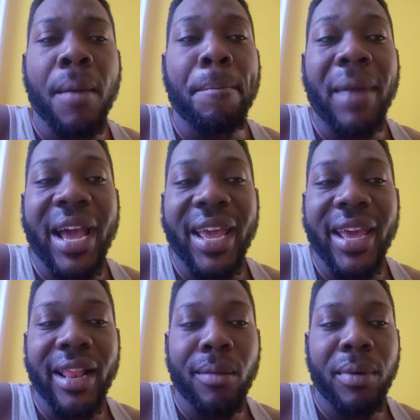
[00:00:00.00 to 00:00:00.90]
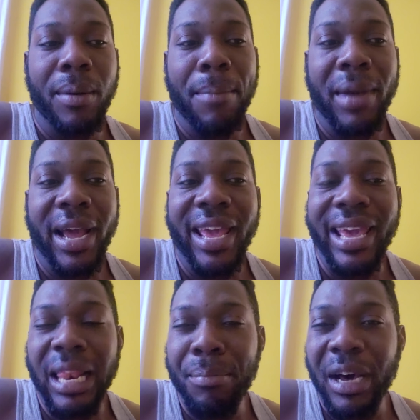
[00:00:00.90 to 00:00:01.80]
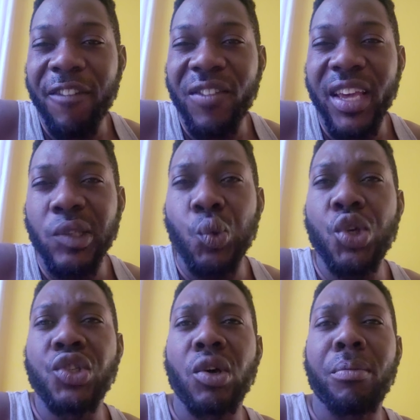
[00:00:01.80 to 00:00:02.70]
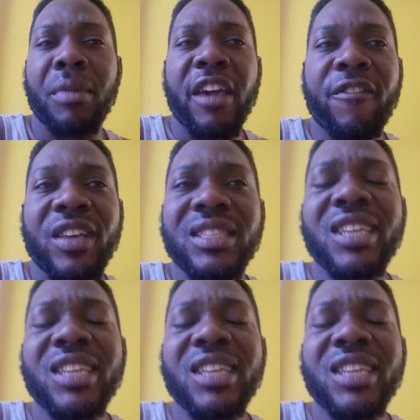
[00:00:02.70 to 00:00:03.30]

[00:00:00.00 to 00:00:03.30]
my help, and uh, my helper have to tweeze up my face.